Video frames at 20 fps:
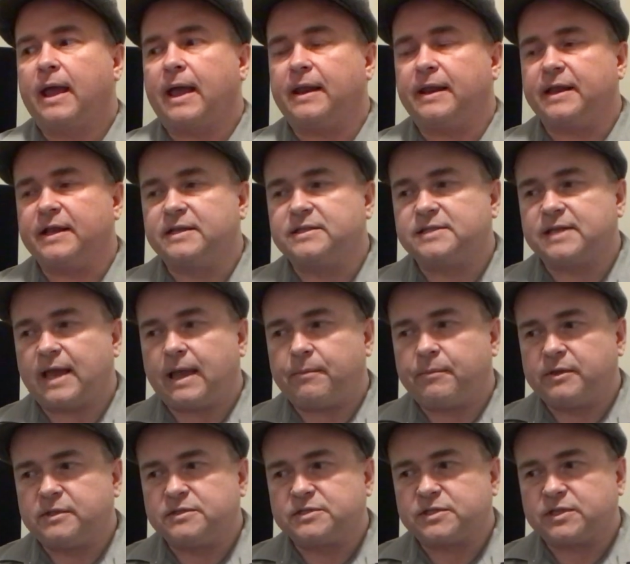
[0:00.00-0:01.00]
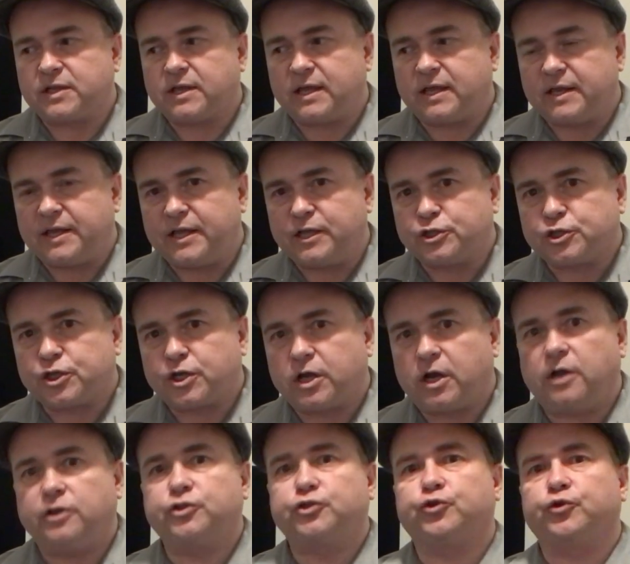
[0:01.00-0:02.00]
And he examines in each
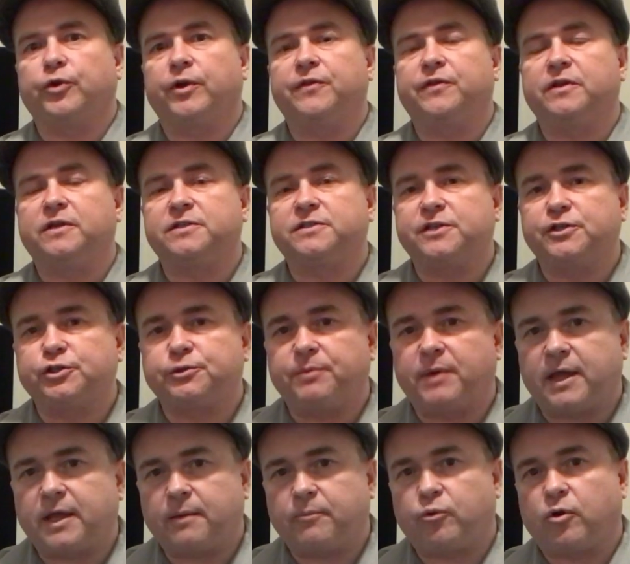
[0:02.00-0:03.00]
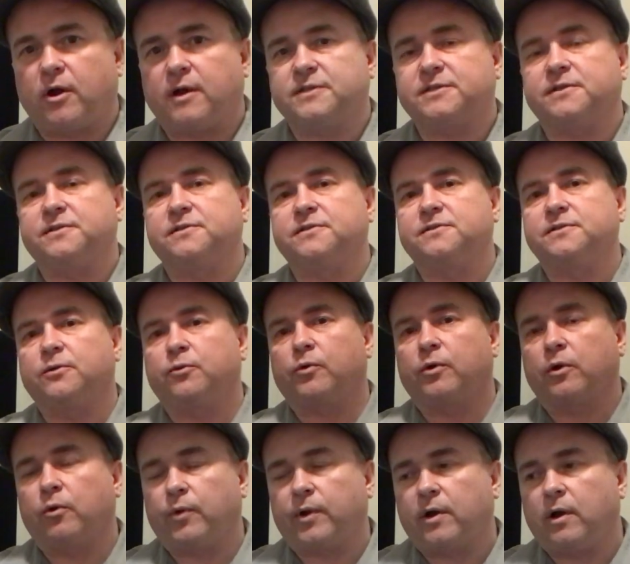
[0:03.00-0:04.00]
country the decision-making processes that
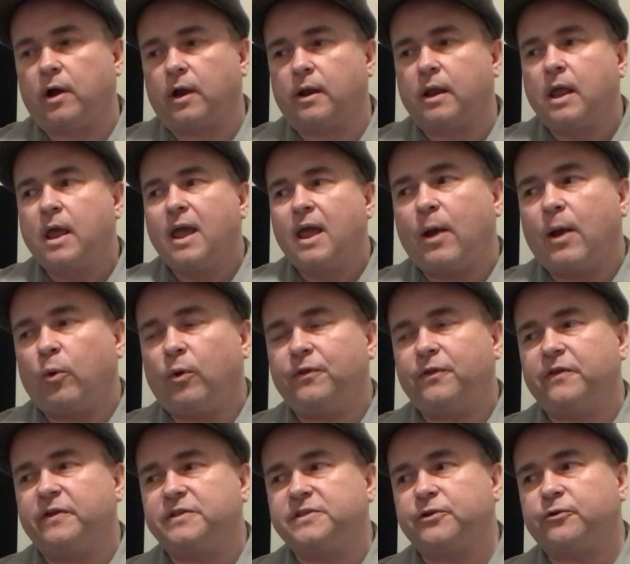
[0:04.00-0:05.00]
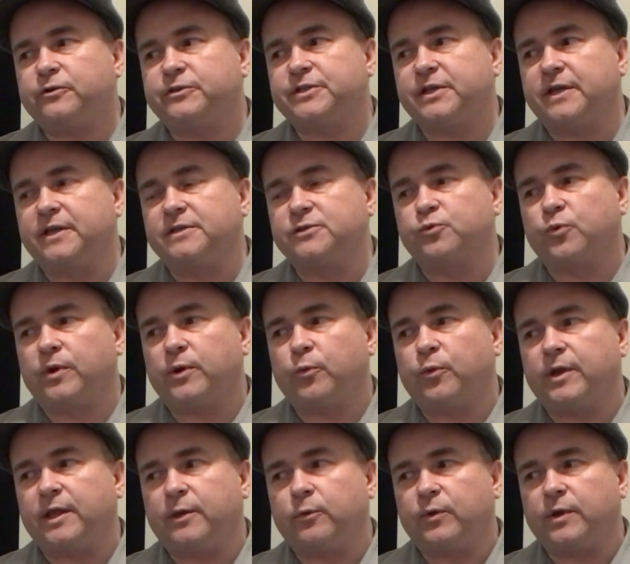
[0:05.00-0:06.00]
were going on. And one thing that's interesting is
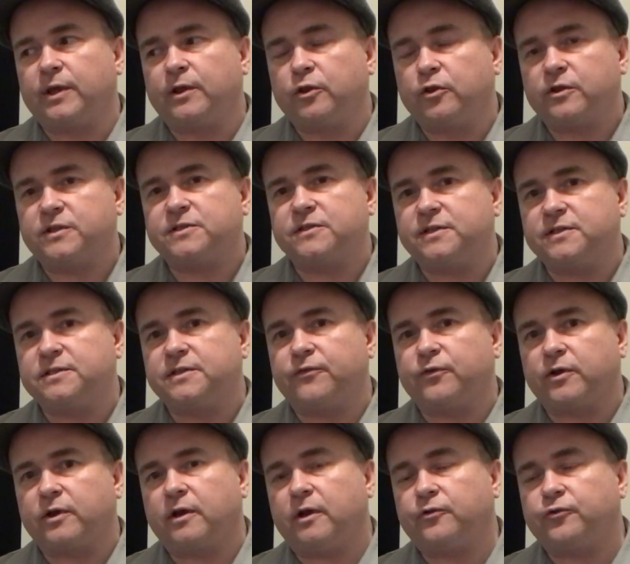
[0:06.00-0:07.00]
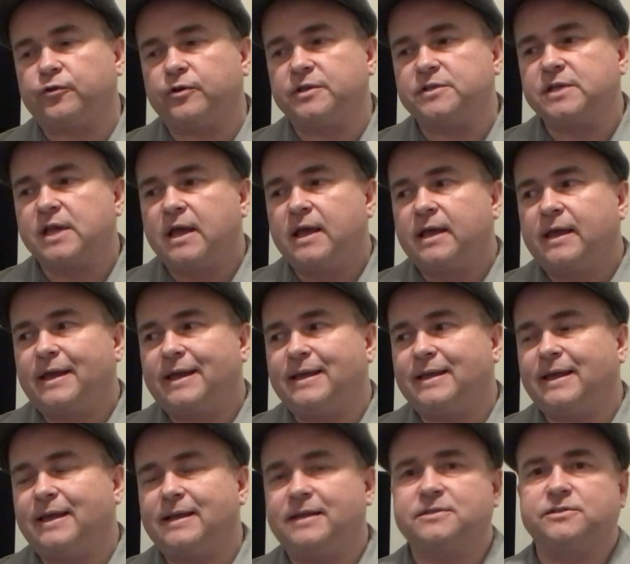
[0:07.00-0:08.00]
when he looks at these different countries,
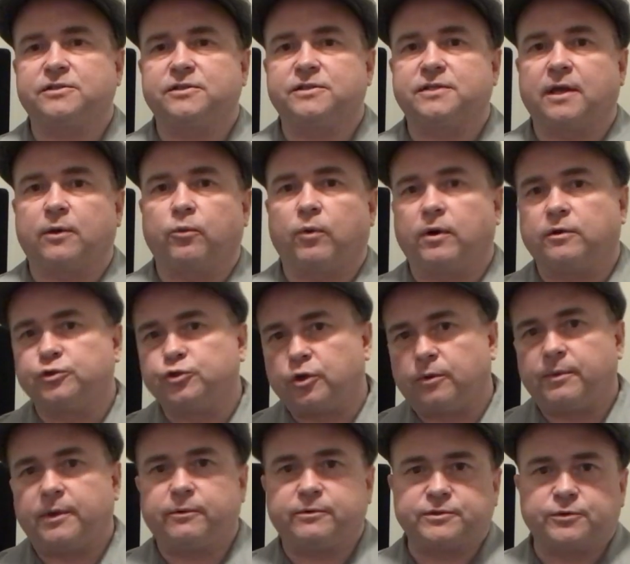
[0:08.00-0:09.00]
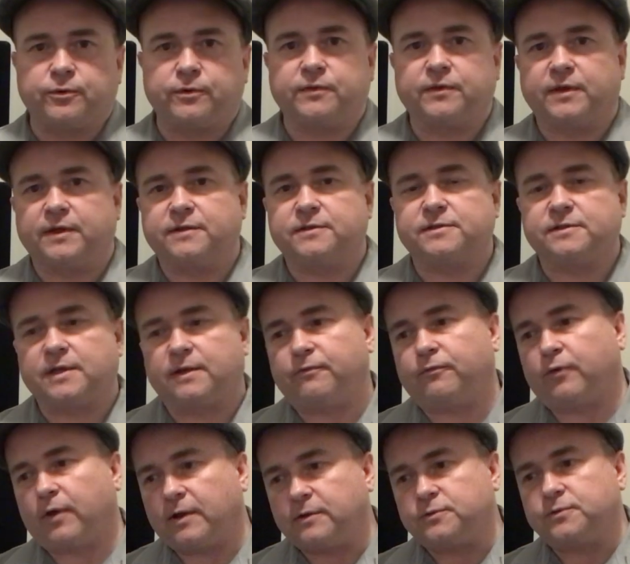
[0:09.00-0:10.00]
he doesn't just say, well, Germany was doing this,
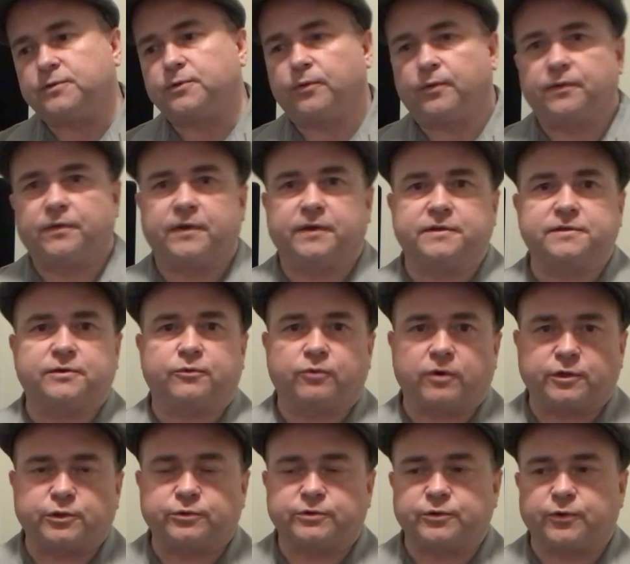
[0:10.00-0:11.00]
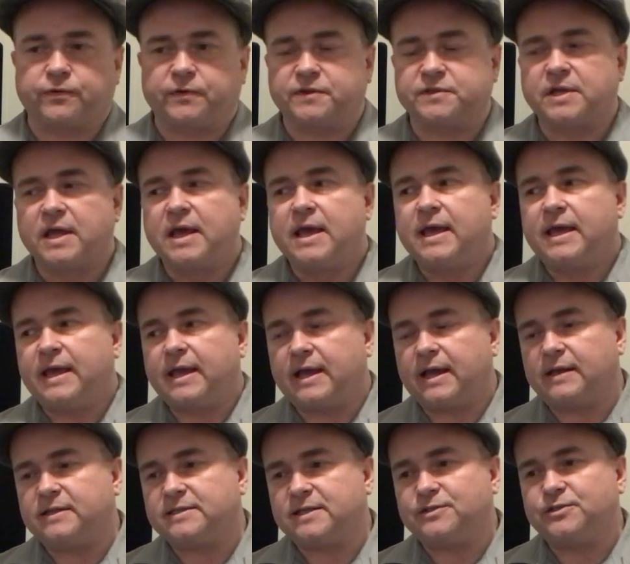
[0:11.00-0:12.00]
and France was doing this, and Russia was doing this. He
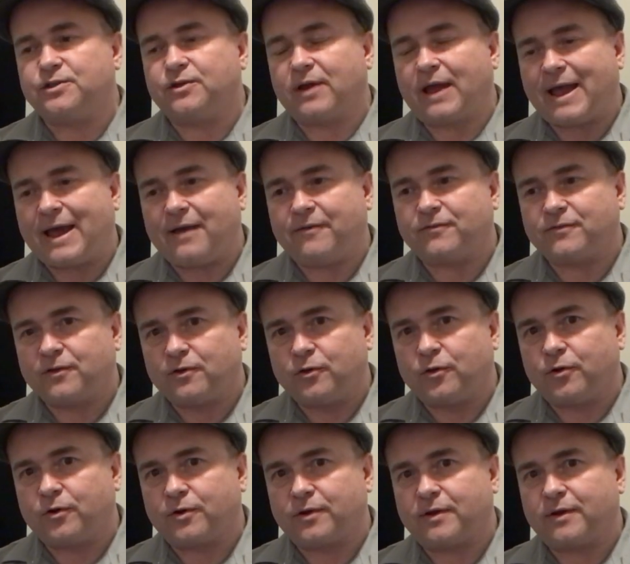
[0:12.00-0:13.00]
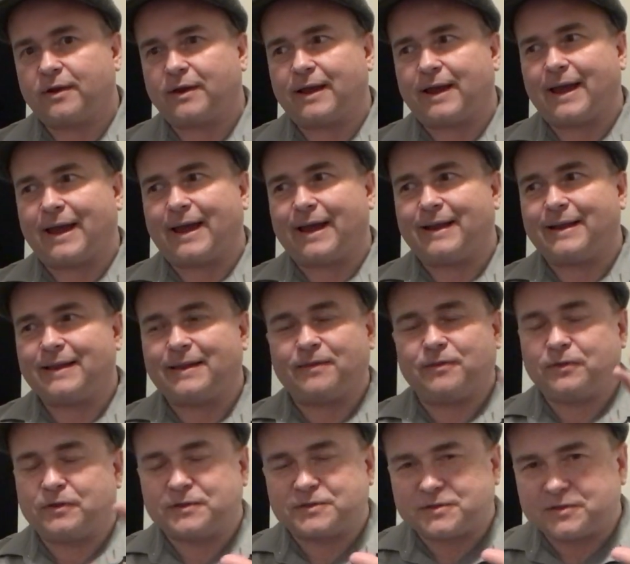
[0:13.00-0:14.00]
kind of says, you have to look
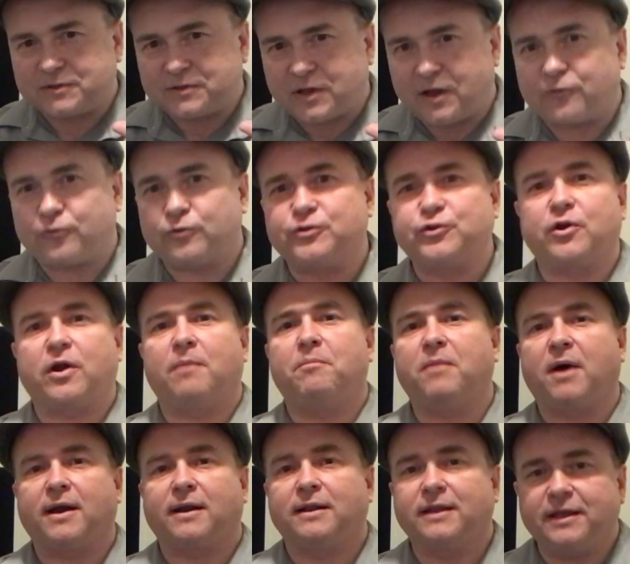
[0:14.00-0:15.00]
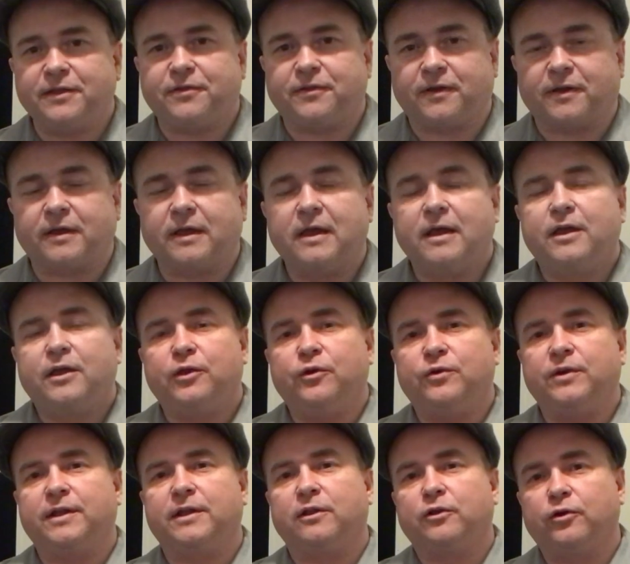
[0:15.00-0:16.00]
at, these countries are not monolithic.
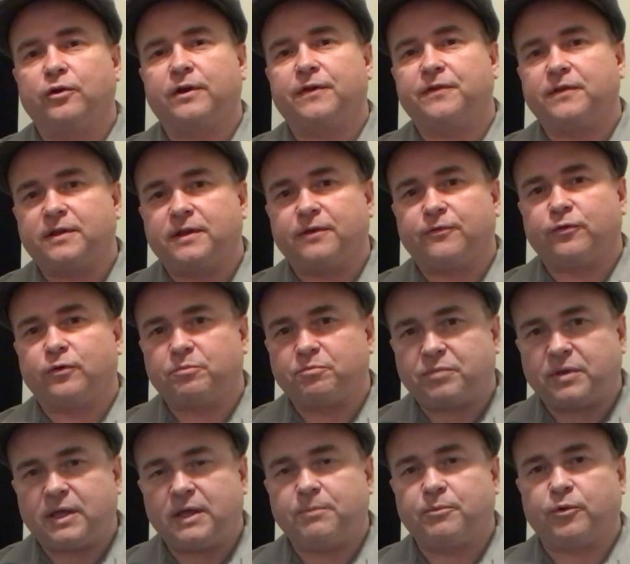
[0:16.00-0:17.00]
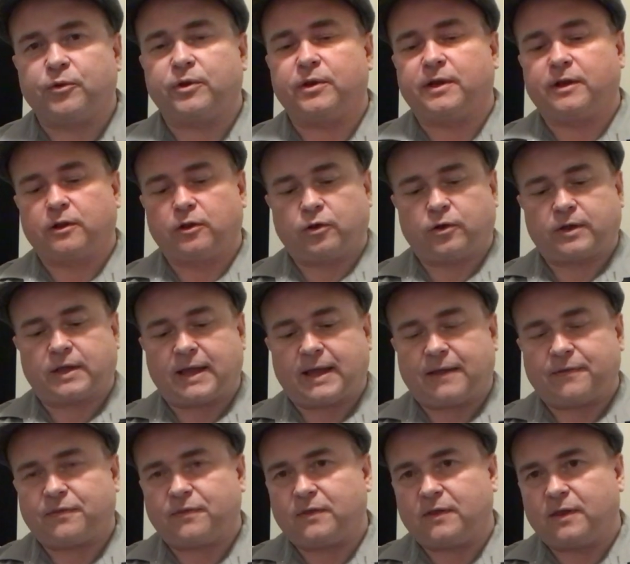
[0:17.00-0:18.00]
You need to look at the different people. You need to look
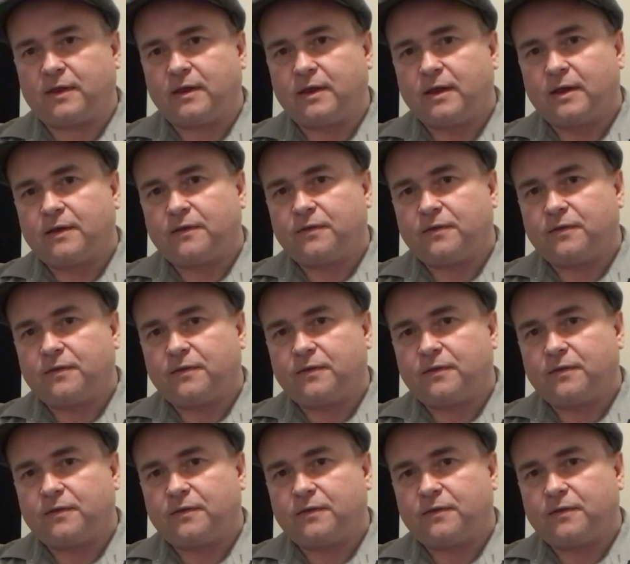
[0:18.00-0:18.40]
at the